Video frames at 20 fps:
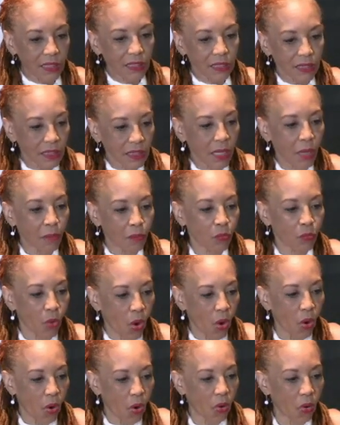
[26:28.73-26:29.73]
Something
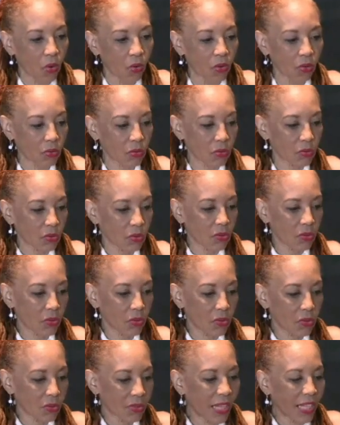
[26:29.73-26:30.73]
wrong.
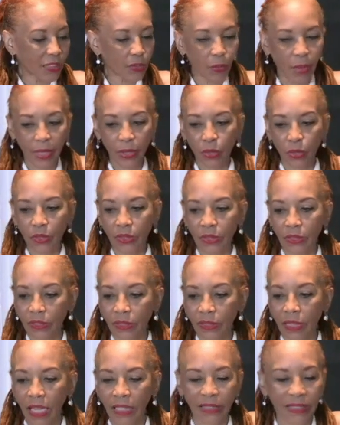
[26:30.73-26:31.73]
That's where those
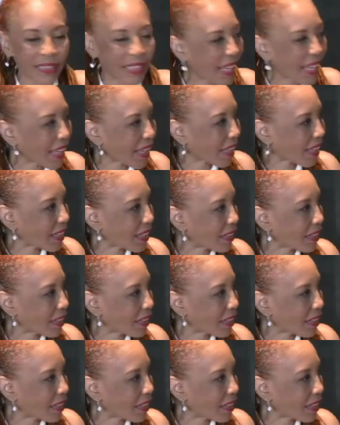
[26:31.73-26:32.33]
are tick.